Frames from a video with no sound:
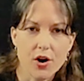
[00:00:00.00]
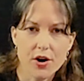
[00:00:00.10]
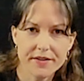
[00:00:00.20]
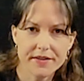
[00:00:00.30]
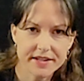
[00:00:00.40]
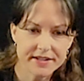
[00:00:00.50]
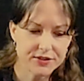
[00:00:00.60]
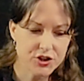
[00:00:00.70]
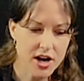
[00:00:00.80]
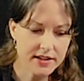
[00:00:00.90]
on
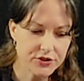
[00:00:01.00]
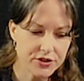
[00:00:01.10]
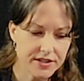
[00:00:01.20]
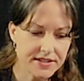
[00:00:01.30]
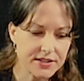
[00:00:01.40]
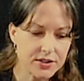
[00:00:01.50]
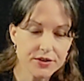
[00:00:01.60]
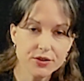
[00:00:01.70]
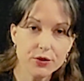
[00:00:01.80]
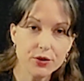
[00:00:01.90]
these challenges and
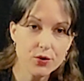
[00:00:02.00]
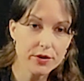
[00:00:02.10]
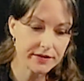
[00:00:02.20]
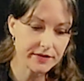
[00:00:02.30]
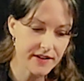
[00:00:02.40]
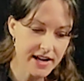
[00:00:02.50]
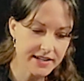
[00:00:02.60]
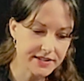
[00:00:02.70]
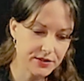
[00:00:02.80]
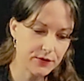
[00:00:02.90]
also your
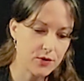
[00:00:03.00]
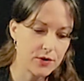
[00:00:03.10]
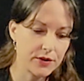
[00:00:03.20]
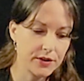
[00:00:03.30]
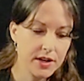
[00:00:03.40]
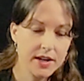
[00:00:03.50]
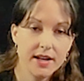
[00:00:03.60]
advice for